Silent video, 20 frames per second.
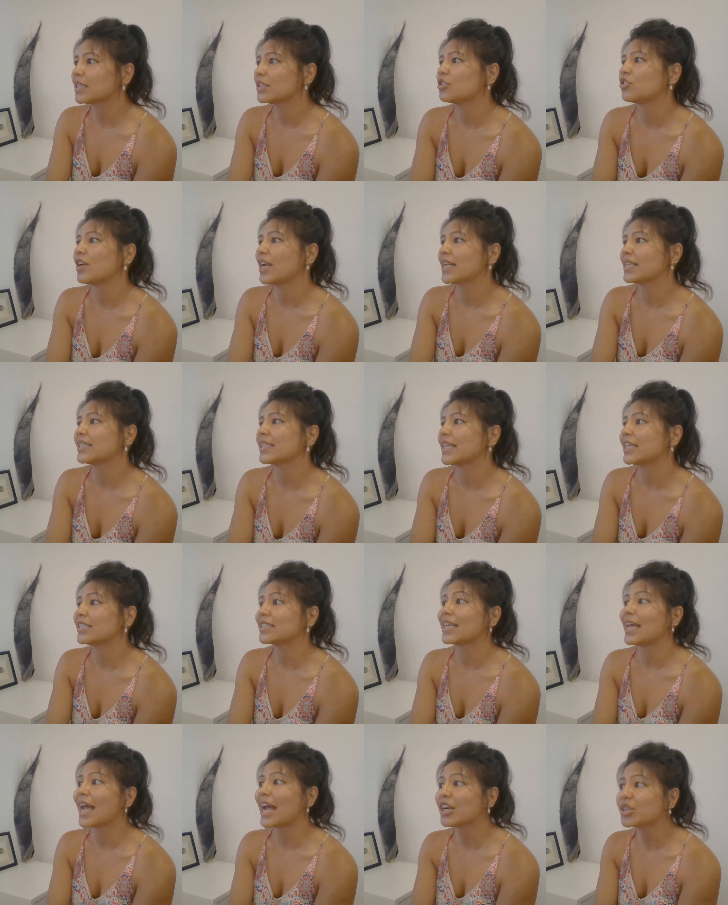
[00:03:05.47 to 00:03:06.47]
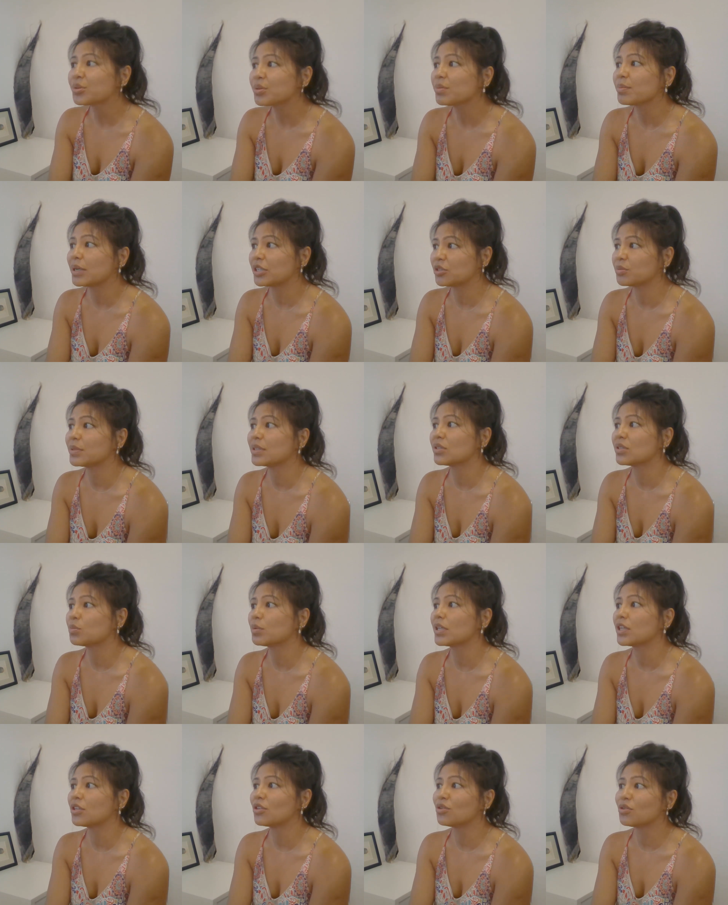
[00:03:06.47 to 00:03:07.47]
can translate to actual measurements
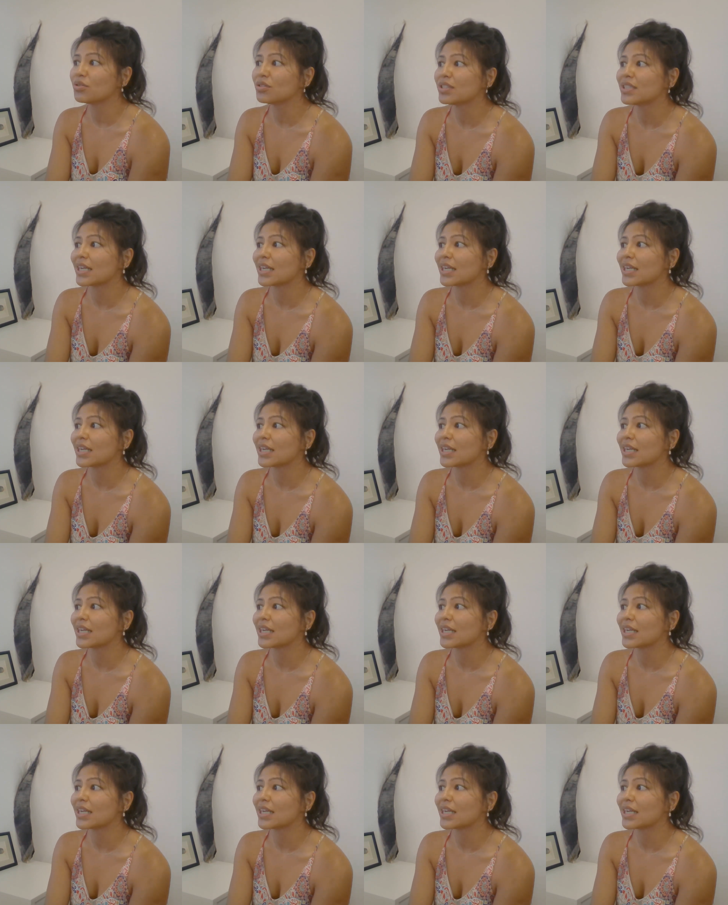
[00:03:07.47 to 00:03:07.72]
we can use